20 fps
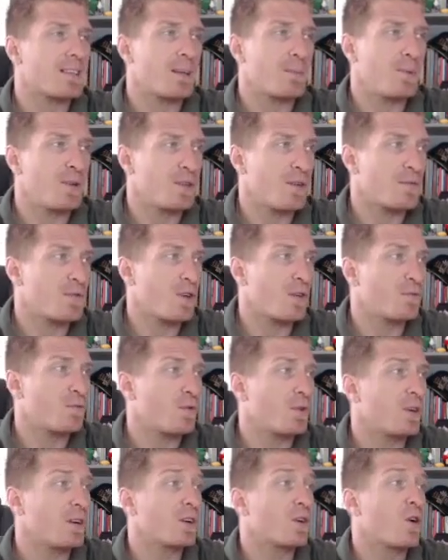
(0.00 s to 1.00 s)
That's a piece of
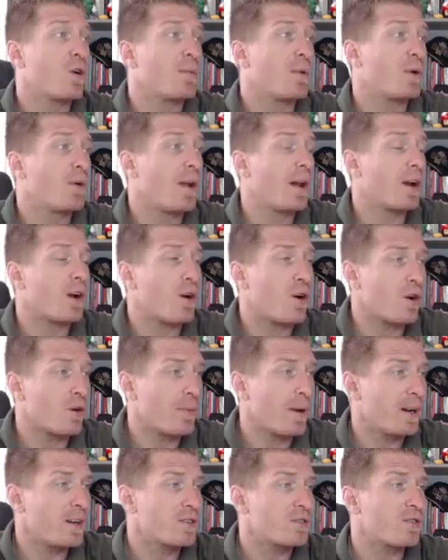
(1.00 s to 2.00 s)
software: copywriting
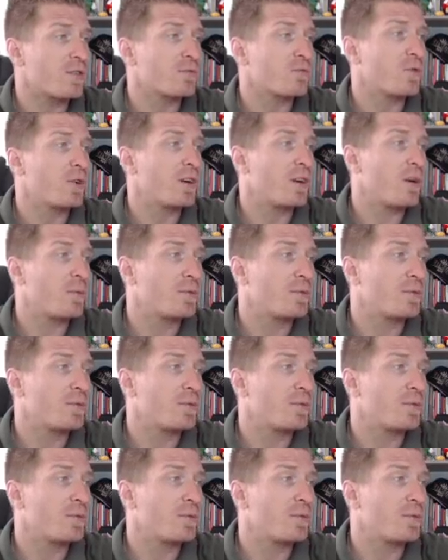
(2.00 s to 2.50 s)
automated software,